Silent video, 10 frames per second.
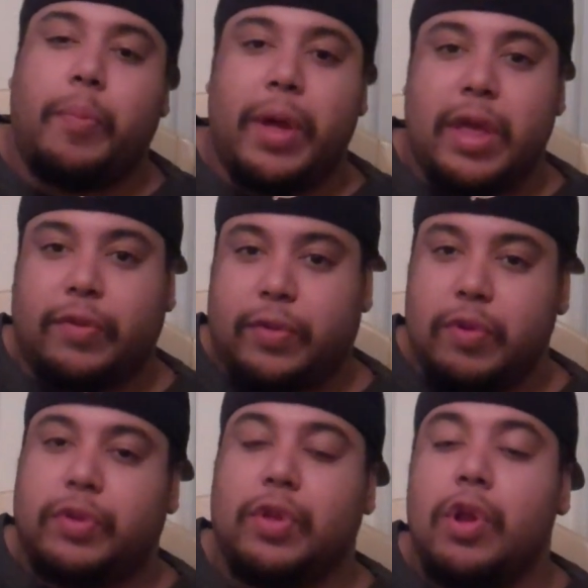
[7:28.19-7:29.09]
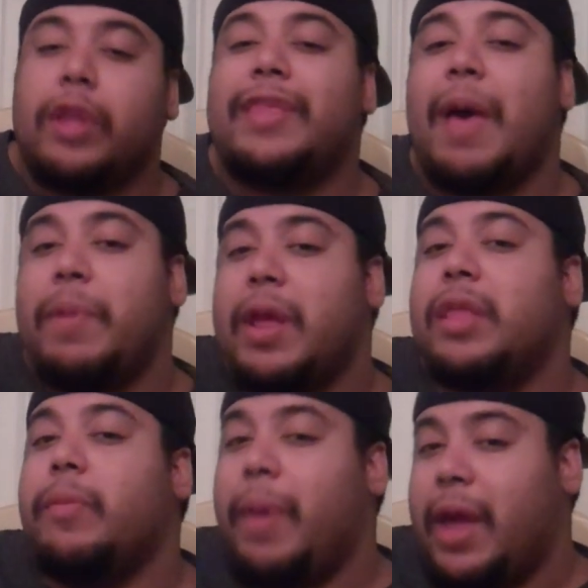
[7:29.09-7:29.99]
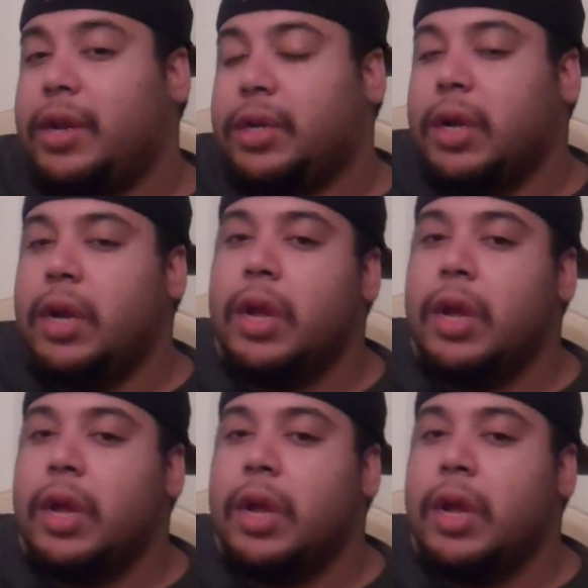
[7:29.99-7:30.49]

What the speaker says: but he'll still look dominant in the match.